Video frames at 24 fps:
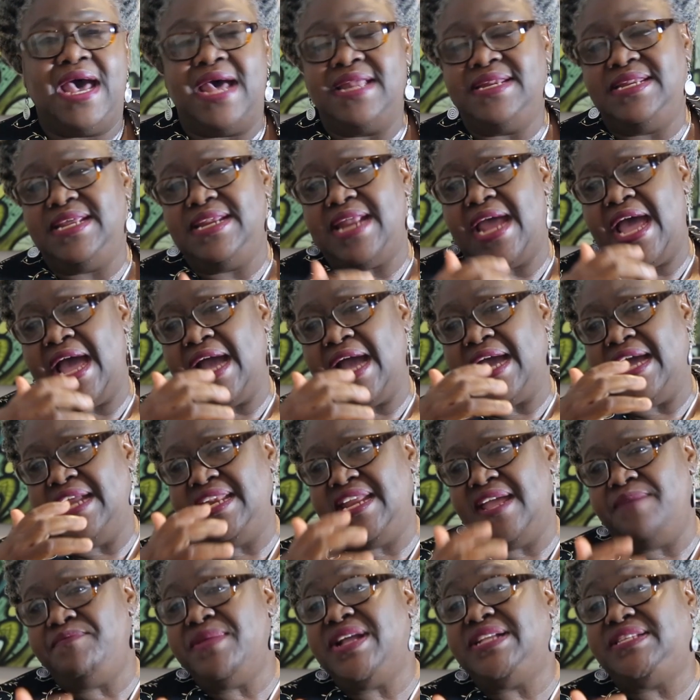and the
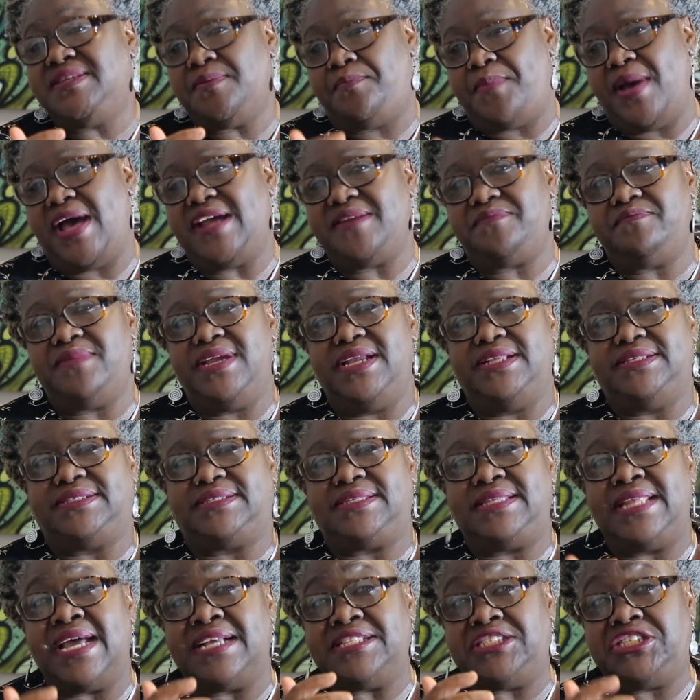academic
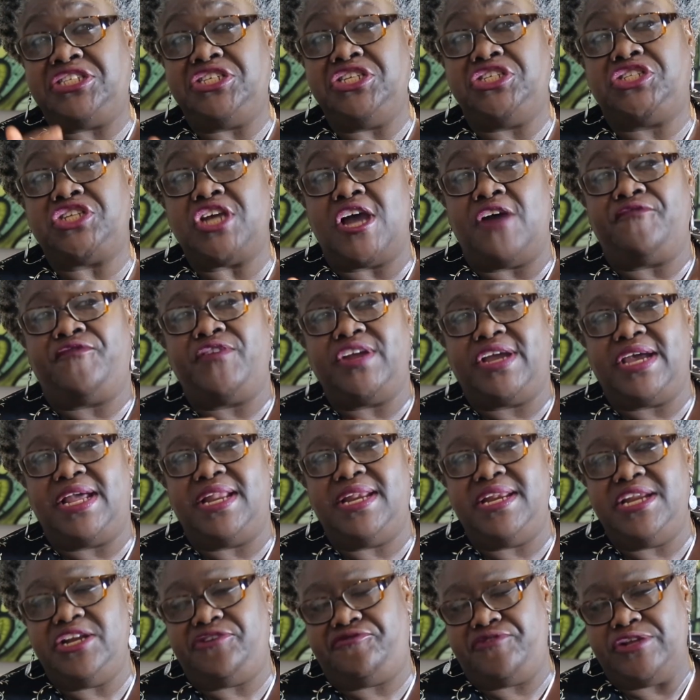departments that teach
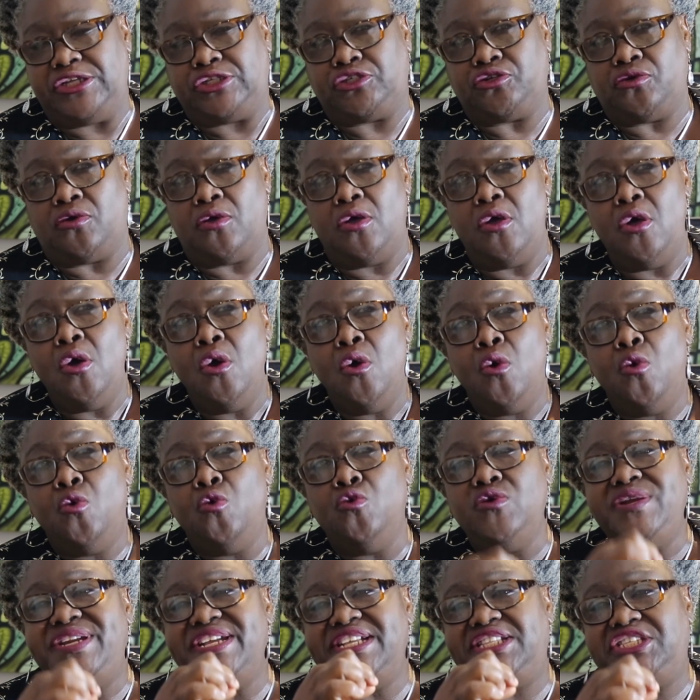African literature,
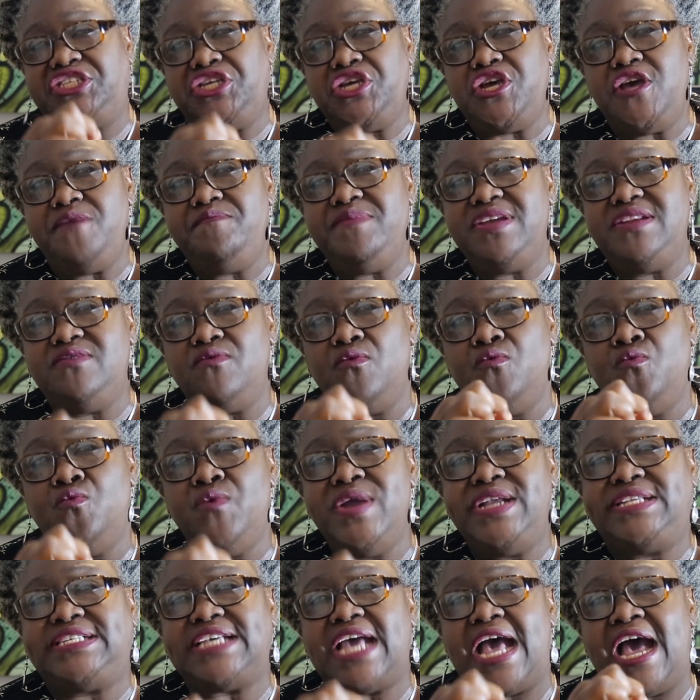who determine
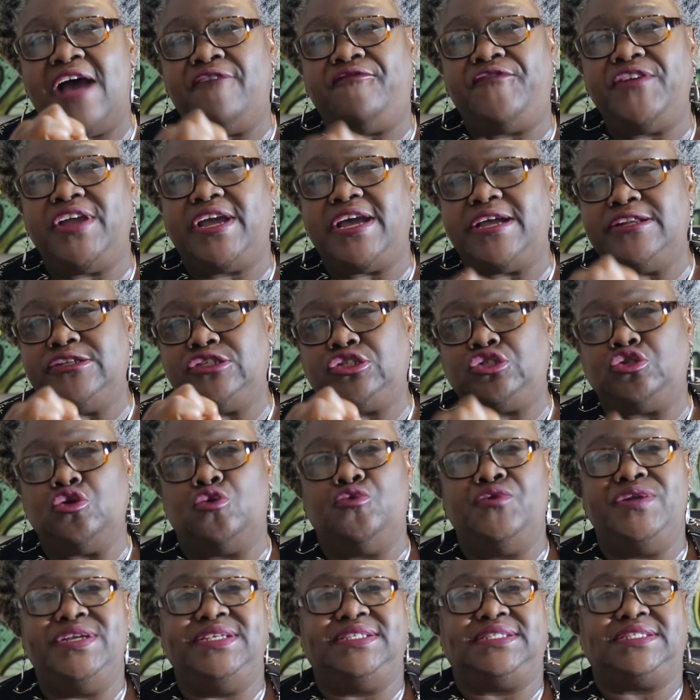which African
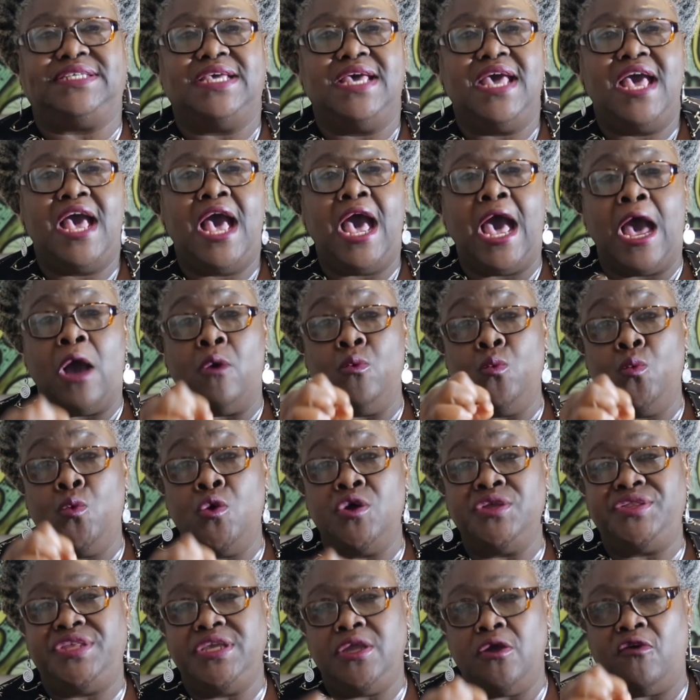stories are
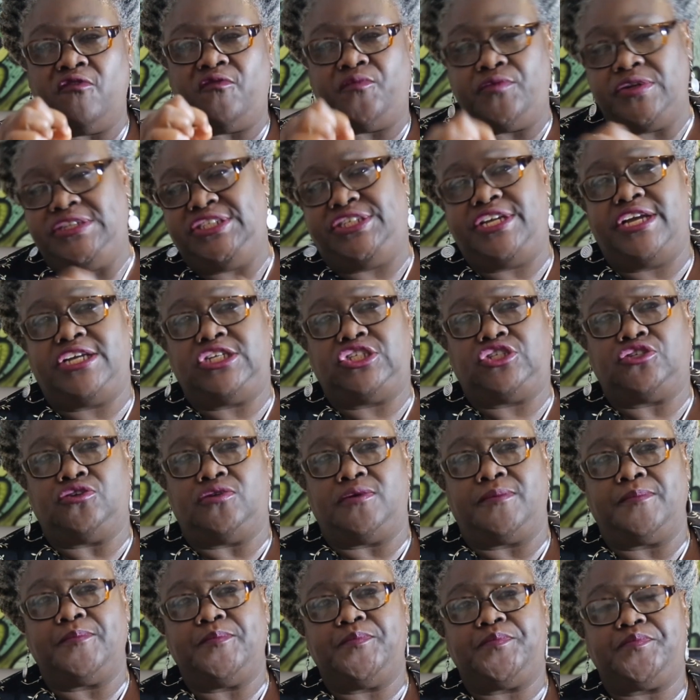worthy of
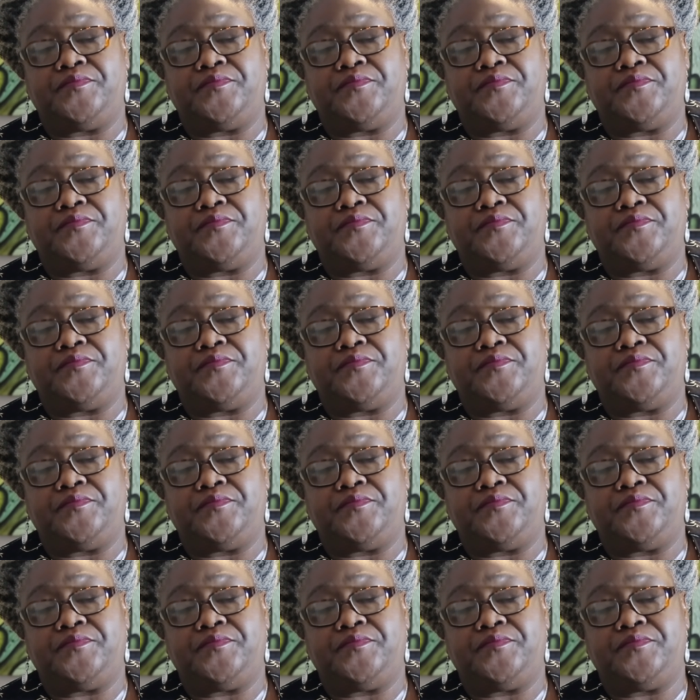projection.